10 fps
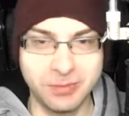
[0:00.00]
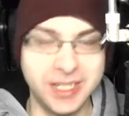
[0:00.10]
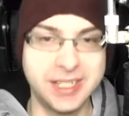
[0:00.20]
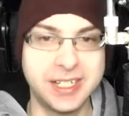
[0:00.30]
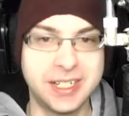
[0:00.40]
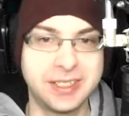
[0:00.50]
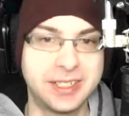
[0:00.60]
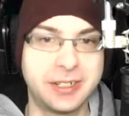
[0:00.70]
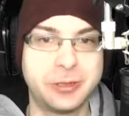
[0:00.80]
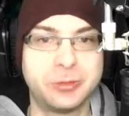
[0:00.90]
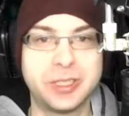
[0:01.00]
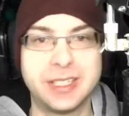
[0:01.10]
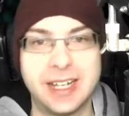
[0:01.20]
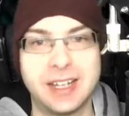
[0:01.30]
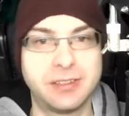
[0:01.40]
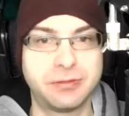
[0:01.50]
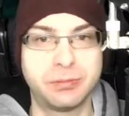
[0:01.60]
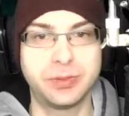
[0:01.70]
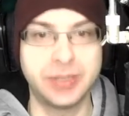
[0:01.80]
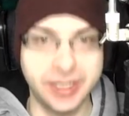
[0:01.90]
meaning that I will have
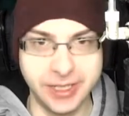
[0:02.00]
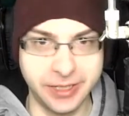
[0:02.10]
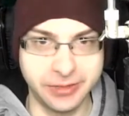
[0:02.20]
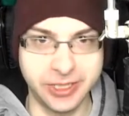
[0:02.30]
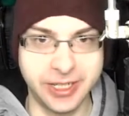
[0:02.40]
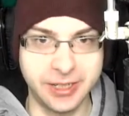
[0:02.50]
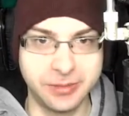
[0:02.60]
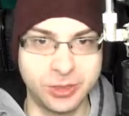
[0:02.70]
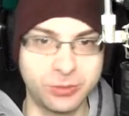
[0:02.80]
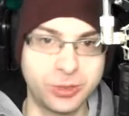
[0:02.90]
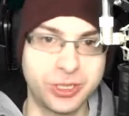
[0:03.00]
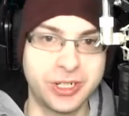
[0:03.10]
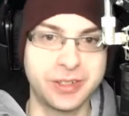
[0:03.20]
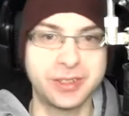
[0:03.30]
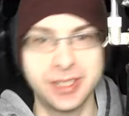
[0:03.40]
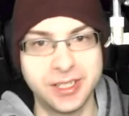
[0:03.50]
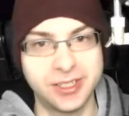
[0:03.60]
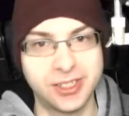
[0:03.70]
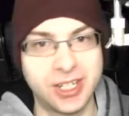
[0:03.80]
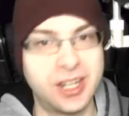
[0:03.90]
plenty of time to work on
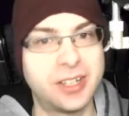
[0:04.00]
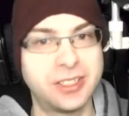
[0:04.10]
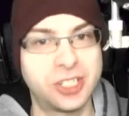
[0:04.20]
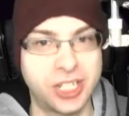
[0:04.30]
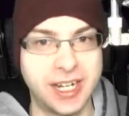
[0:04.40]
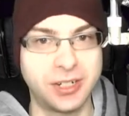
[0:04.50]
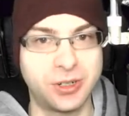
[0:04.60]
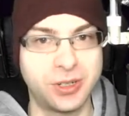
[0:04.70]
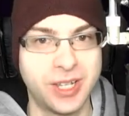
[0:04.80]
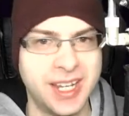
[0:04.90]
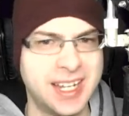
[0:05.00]
things on the channel,